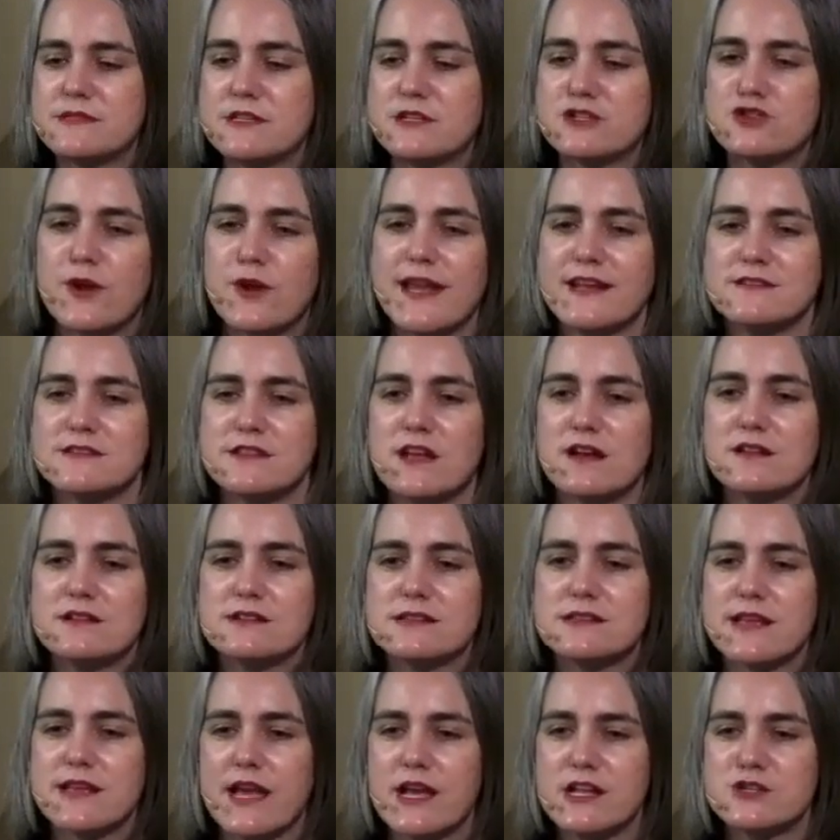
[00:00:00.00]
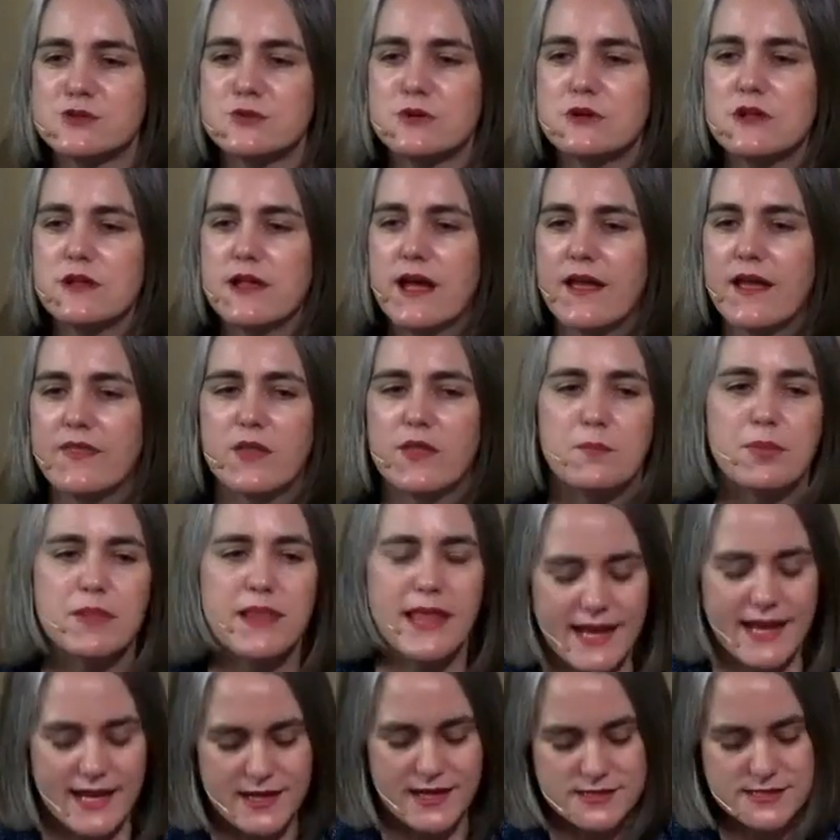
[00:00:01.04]
the trains on schedule and the
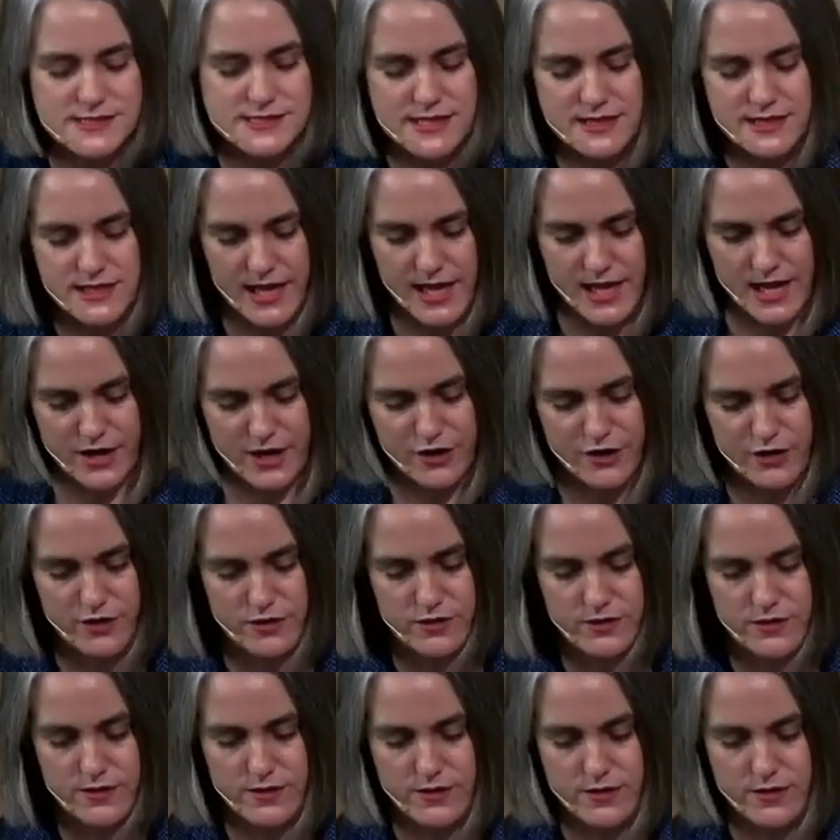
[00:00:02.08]
planes in the air.